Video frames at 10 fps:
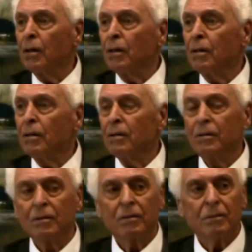
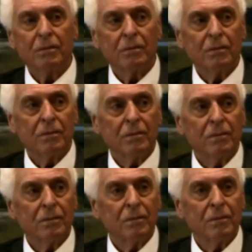
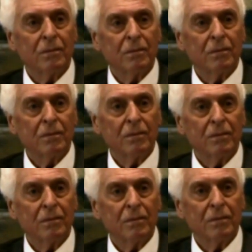
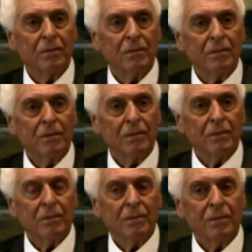
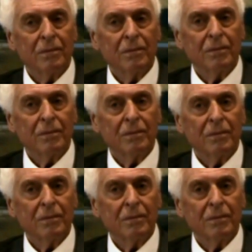No one is speaking in this clip.